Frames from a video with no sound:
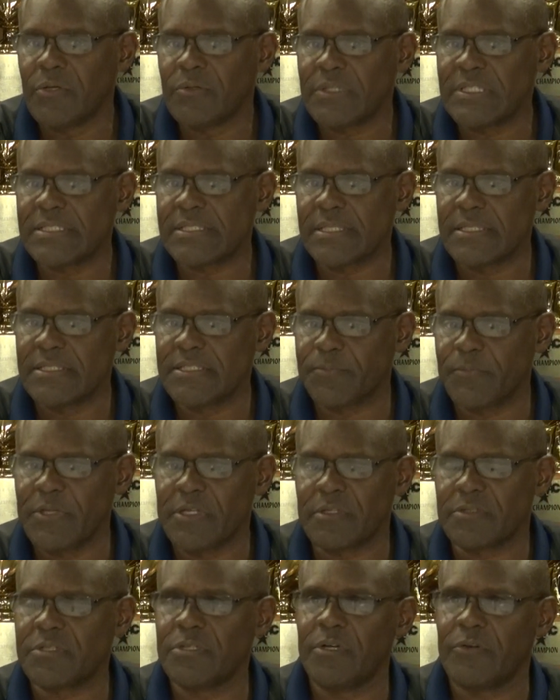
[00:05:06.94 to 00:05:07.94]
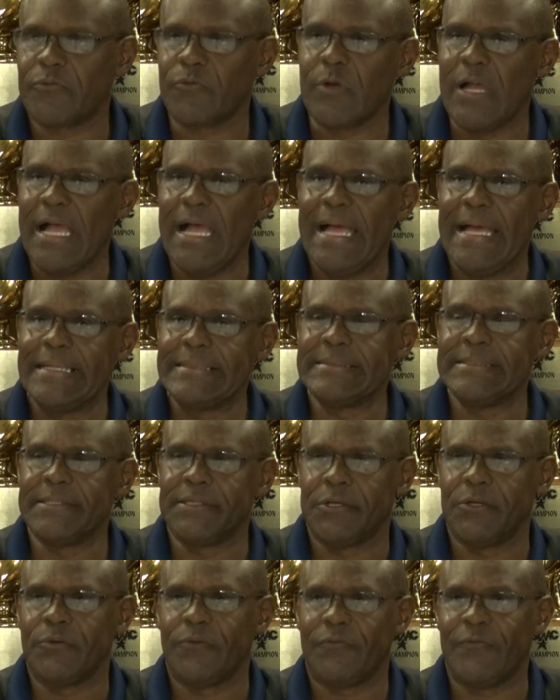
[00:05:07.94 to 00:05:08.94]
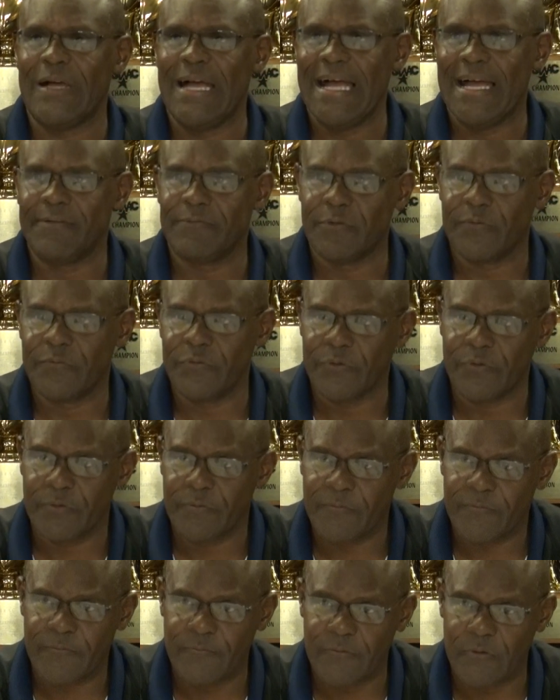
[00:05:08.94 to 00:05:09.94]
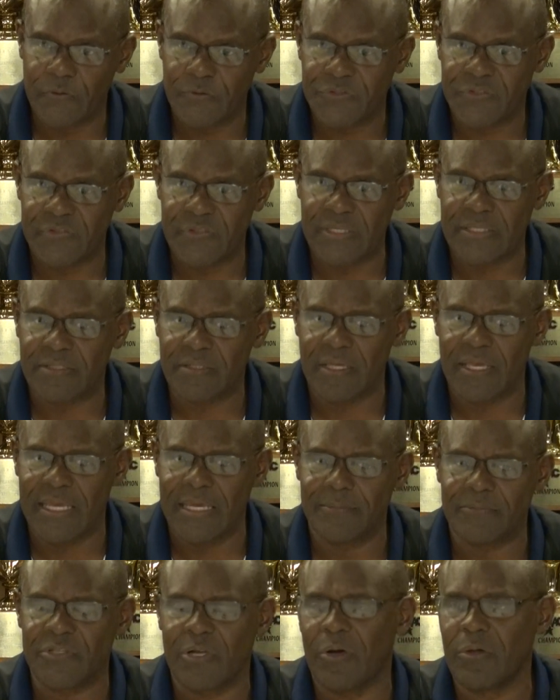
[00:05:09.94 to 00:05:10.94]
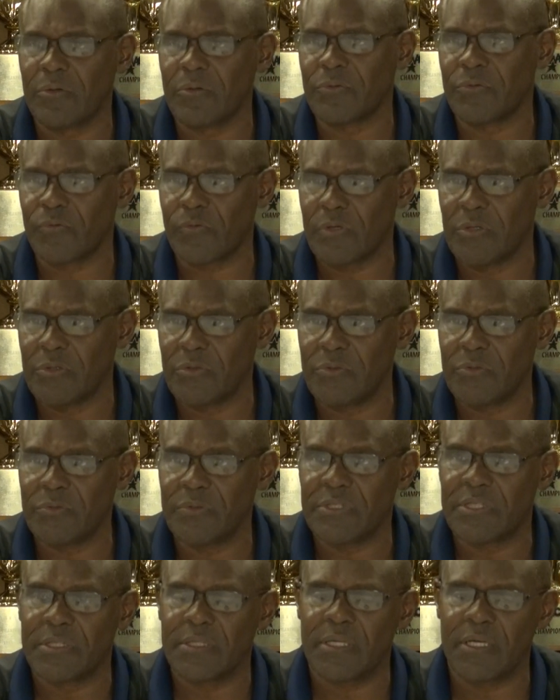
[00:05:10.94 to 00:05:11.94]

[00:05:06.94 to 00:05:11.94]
It's been a tough ride. 5 of your first 6 games all on the road.